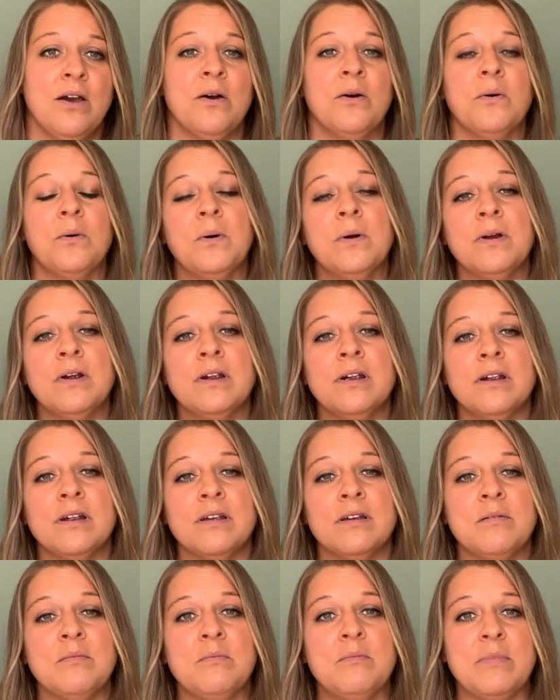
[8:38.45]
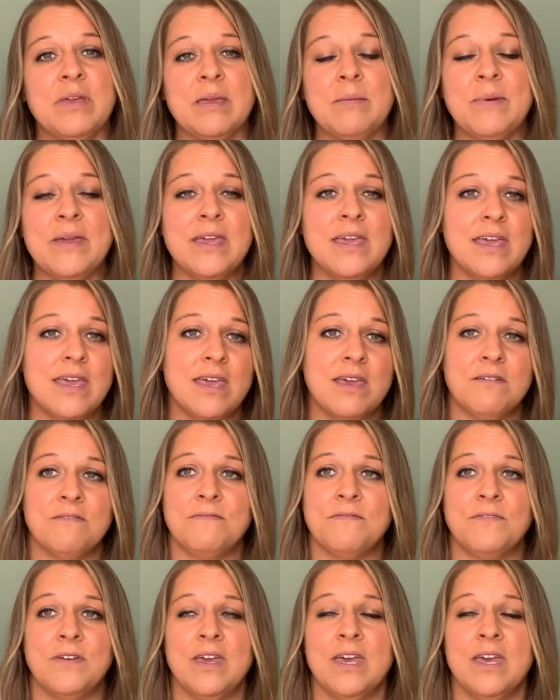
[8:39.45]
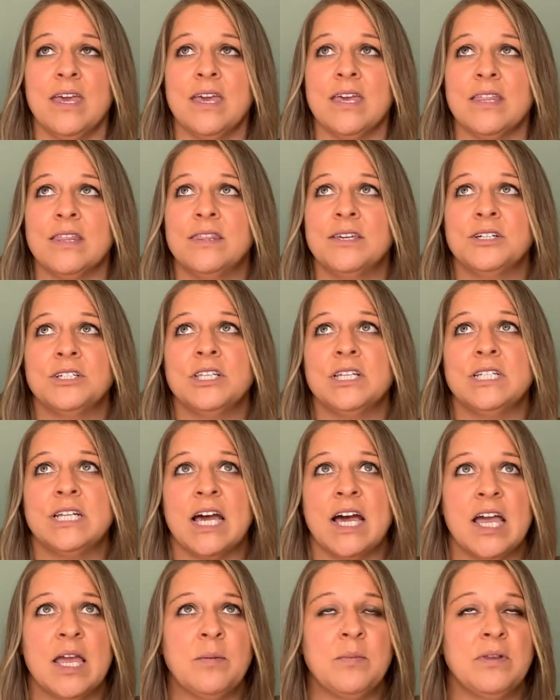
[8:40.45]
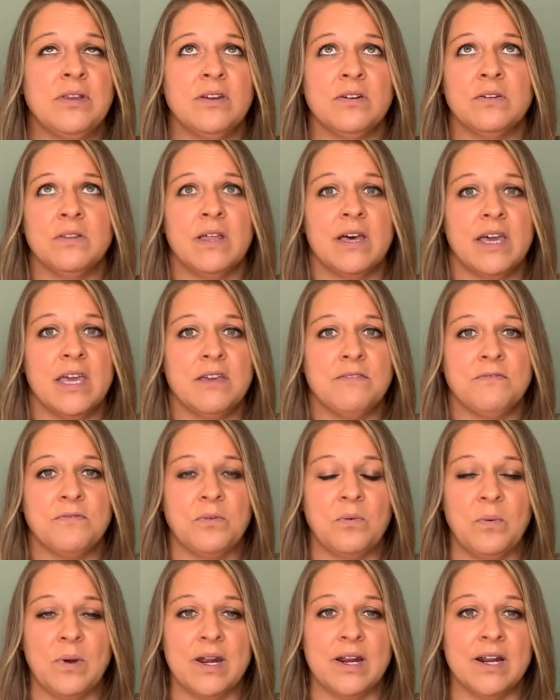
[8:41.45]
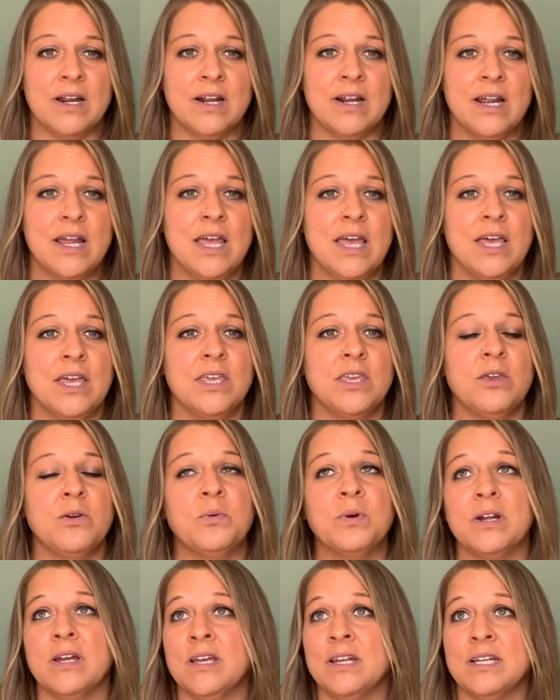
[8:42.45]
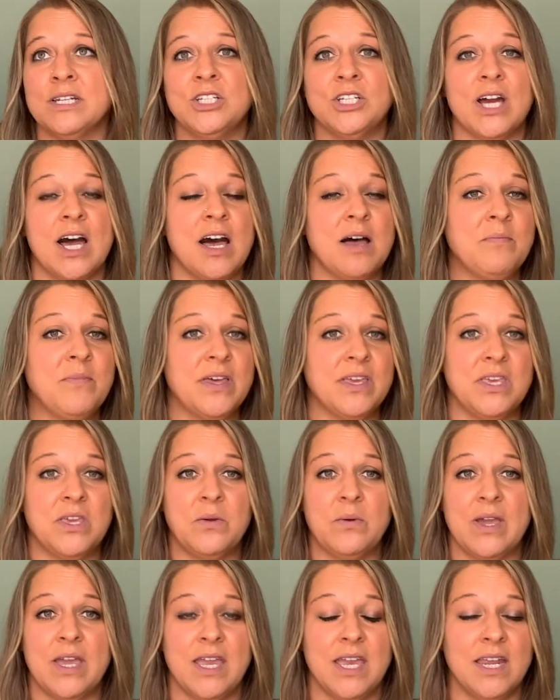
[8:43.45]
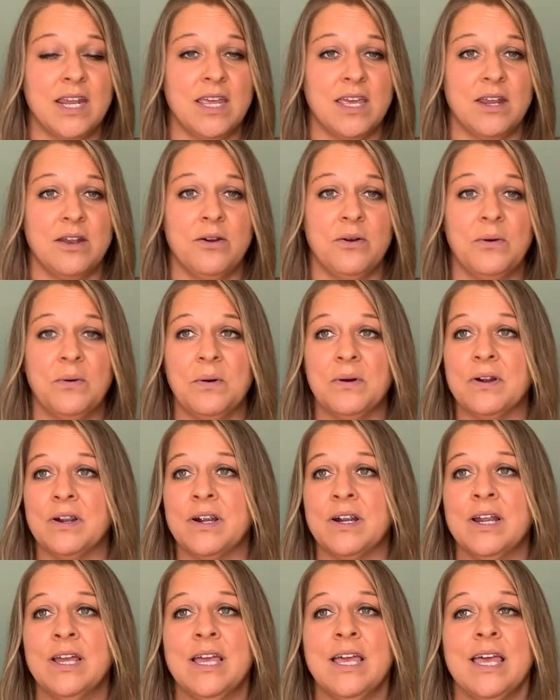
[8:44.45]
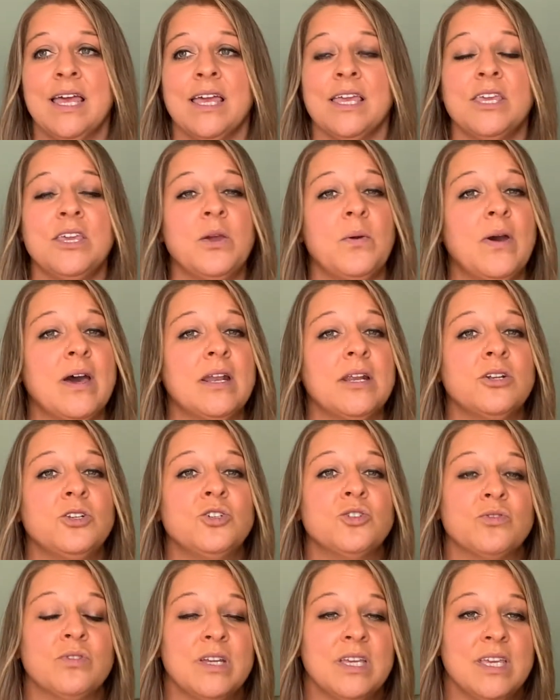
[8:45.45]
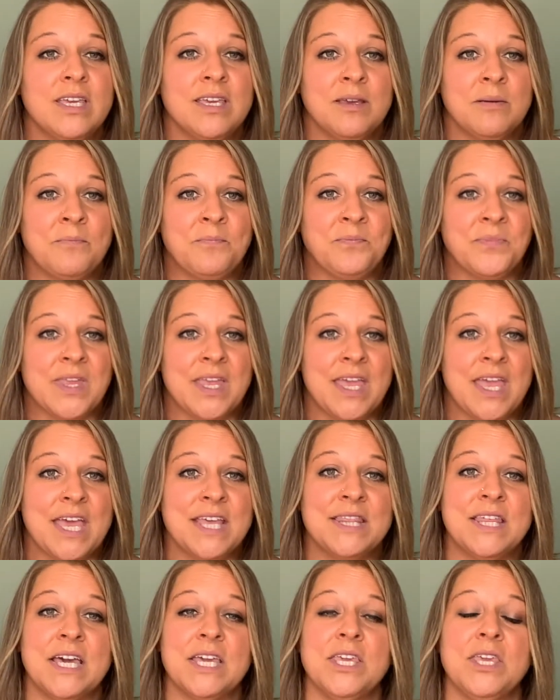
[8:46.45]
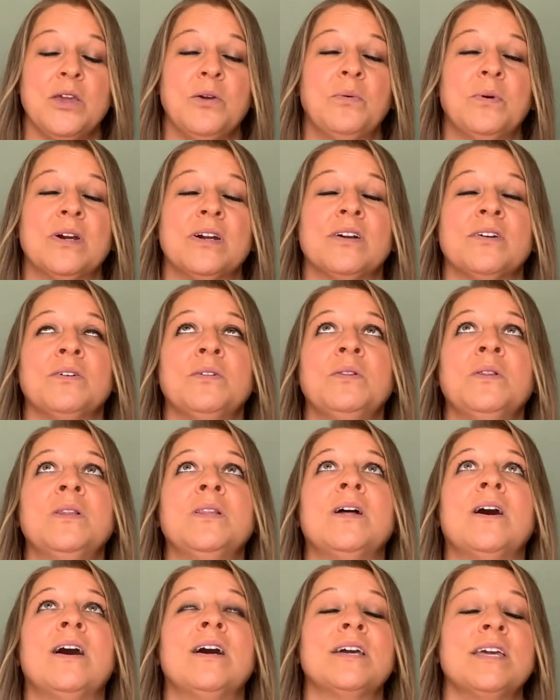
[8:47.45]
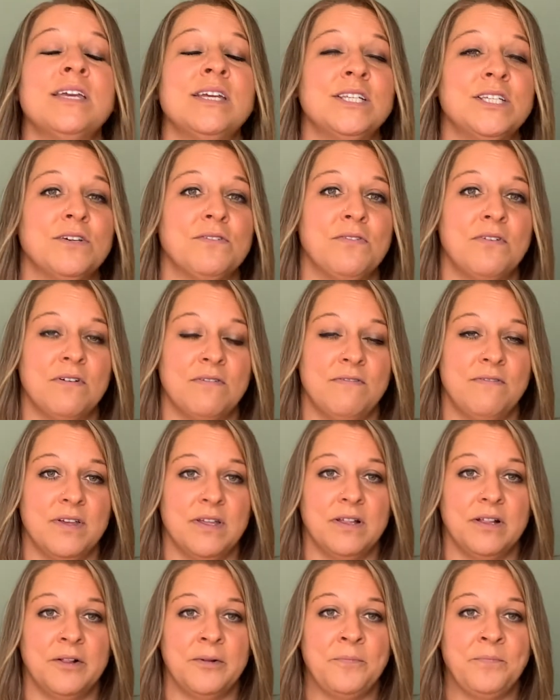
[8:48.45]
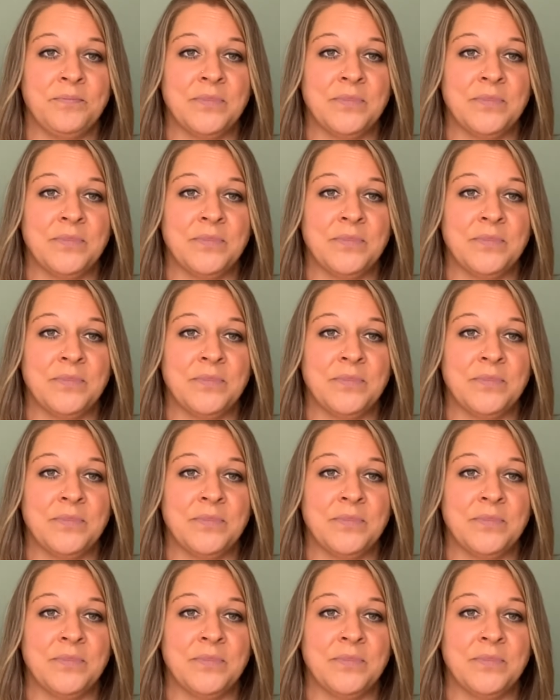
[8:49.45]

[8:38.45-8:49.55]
Or maybe if there's a time in your life where you were in a job that you hated, or you had a dream that you were longing to fulfill.